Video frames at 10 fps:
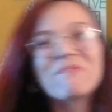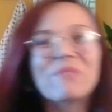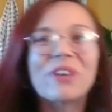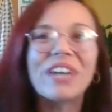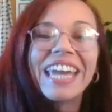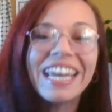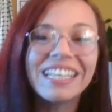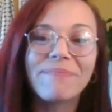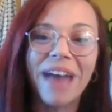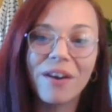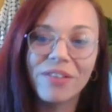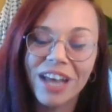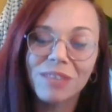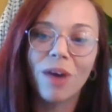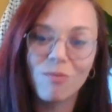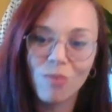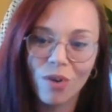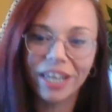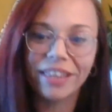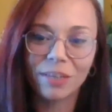But it is about, that's what I
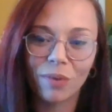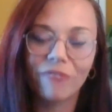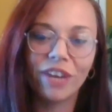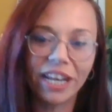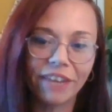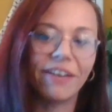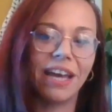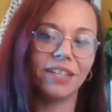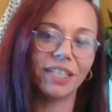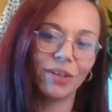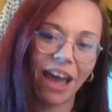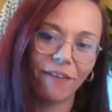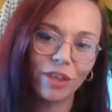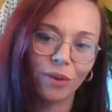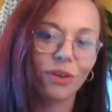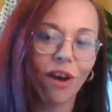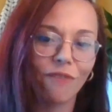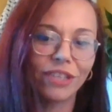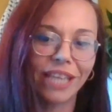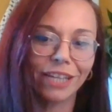want. And that's what I've really found is that having those
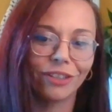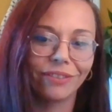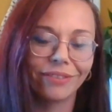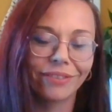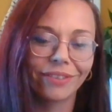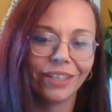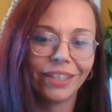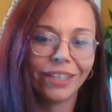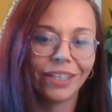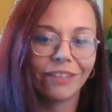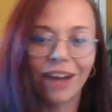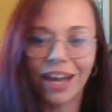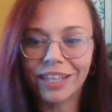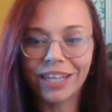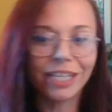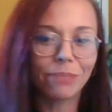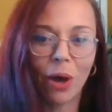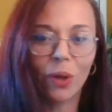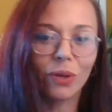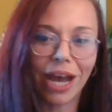conversations rather than these
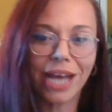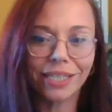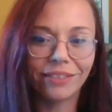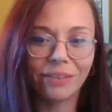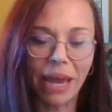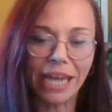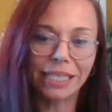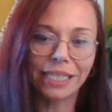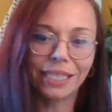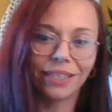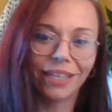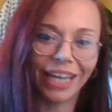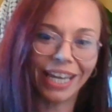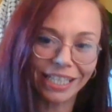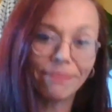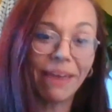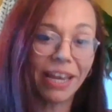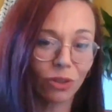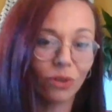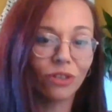polarized debates, it
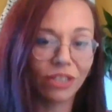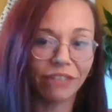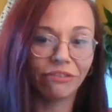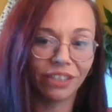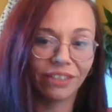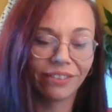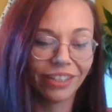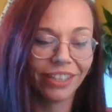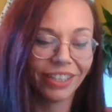makes such a difference.